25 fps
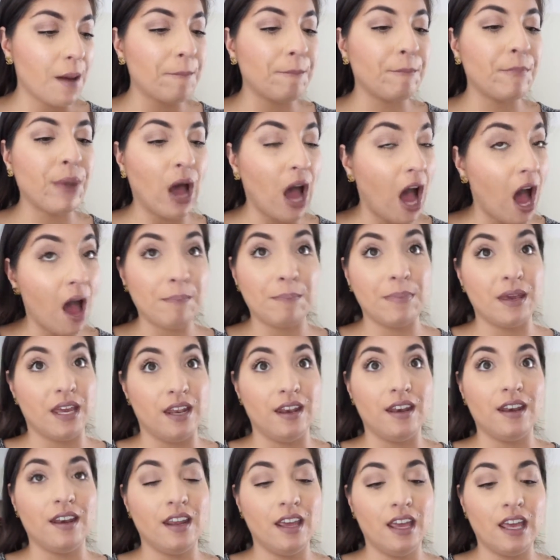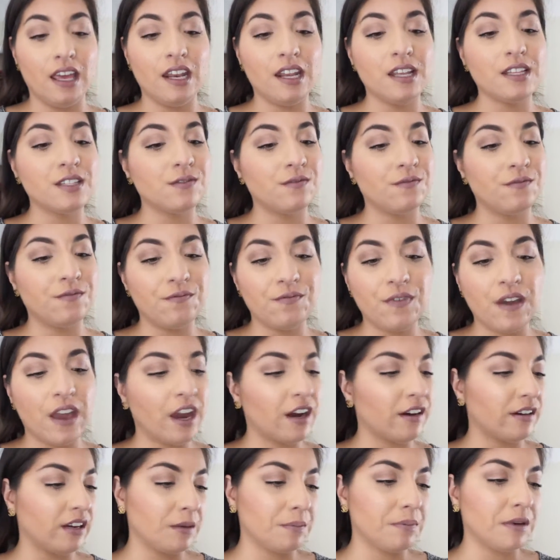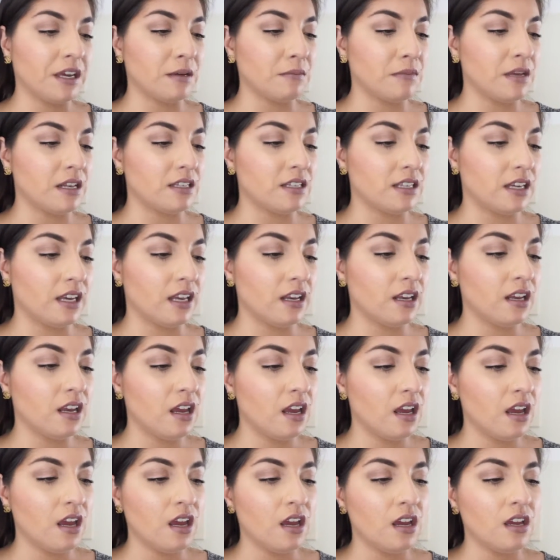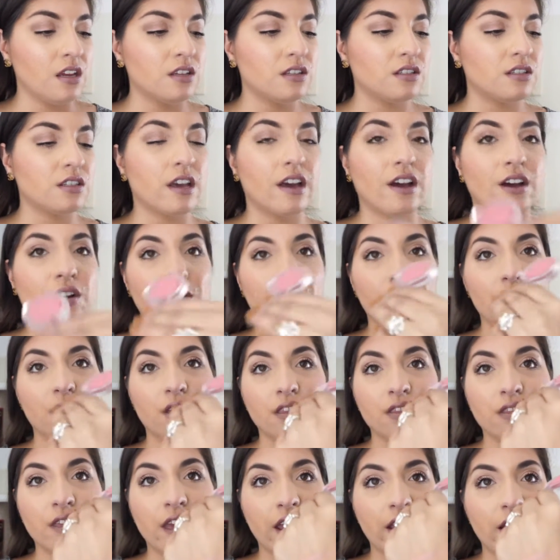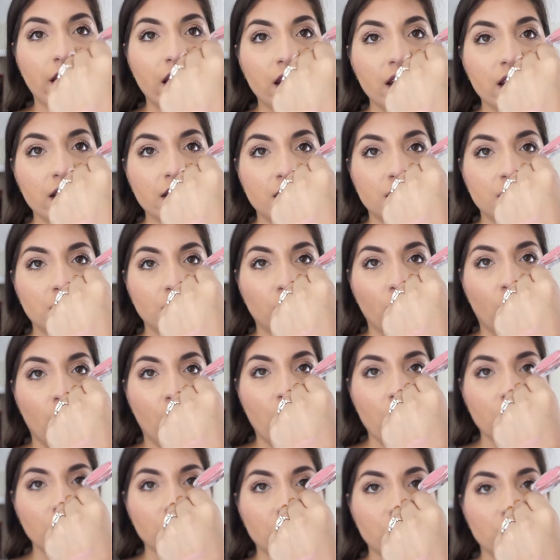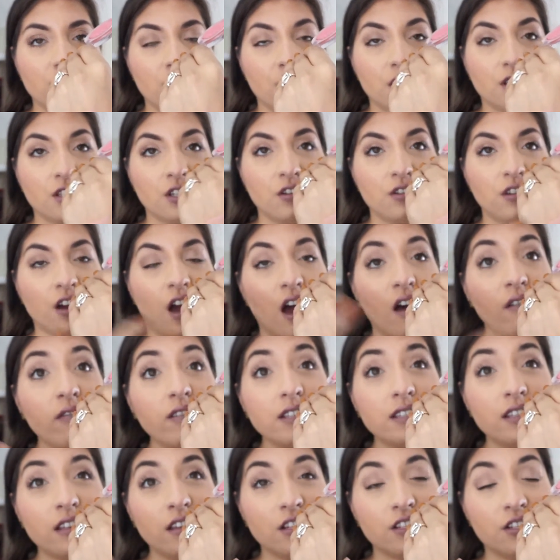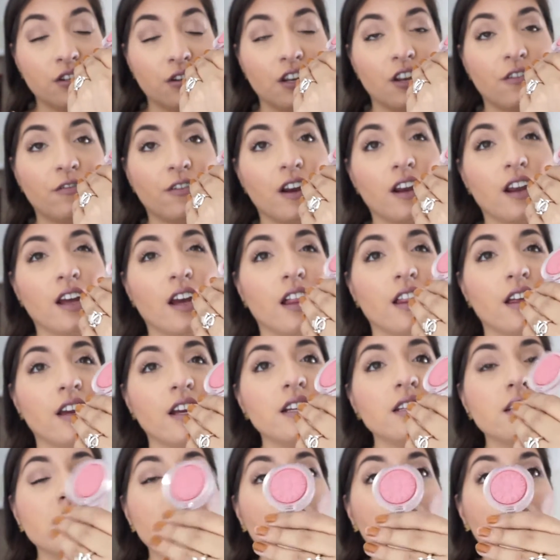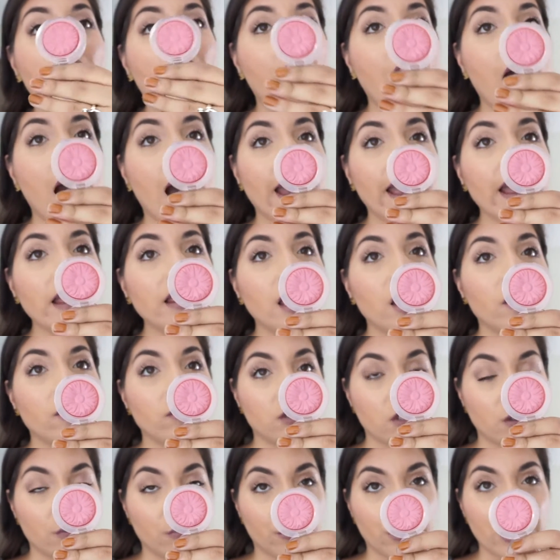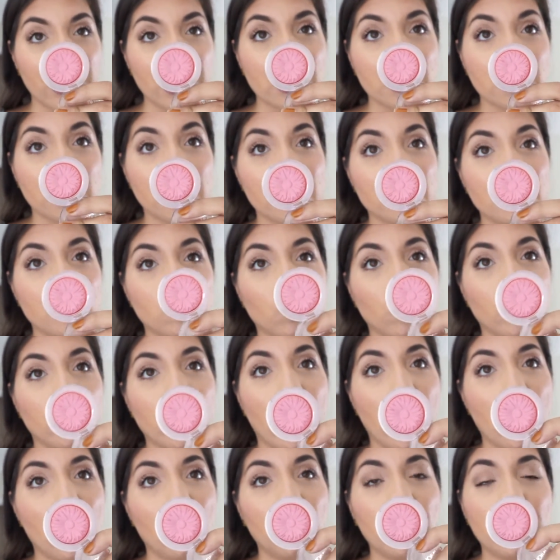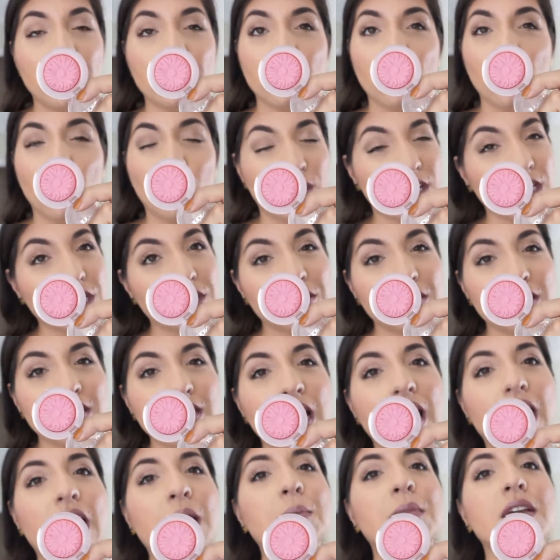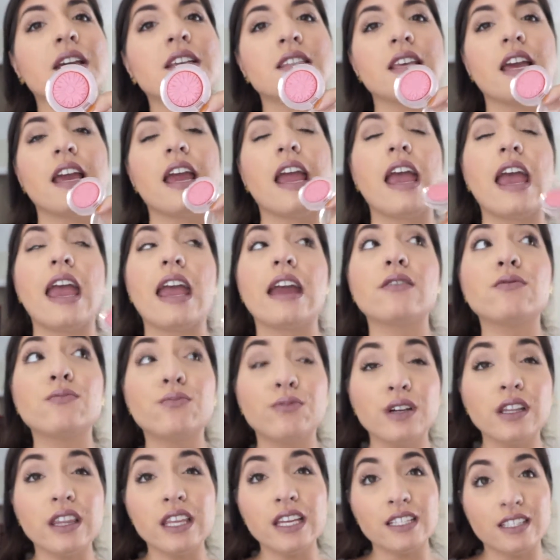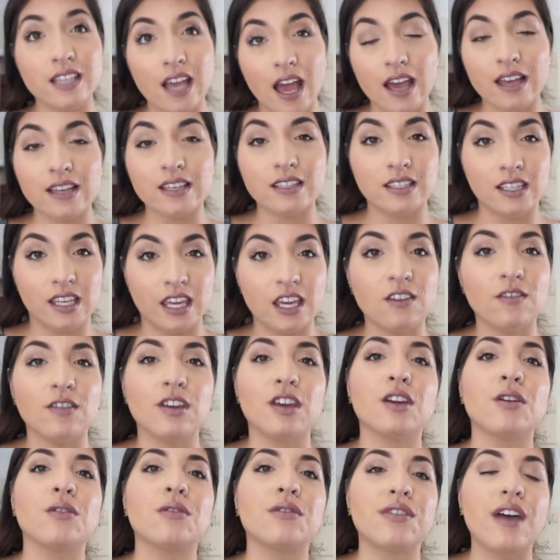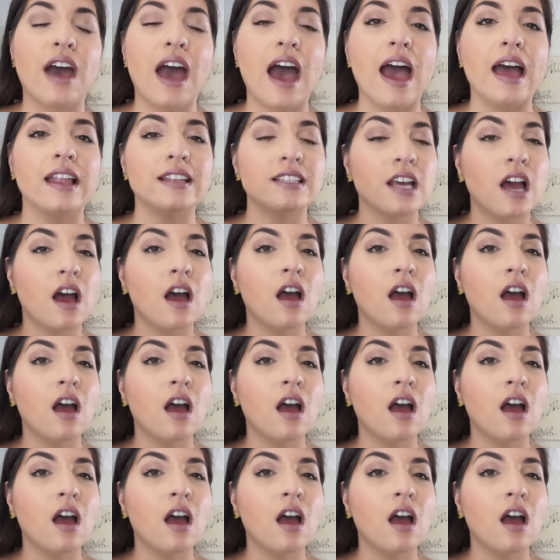poppin'. It is very pigmented. So there it is swatched. So obviously they're 2 different colors. I love to bring this one out in the winter time because it really does give you that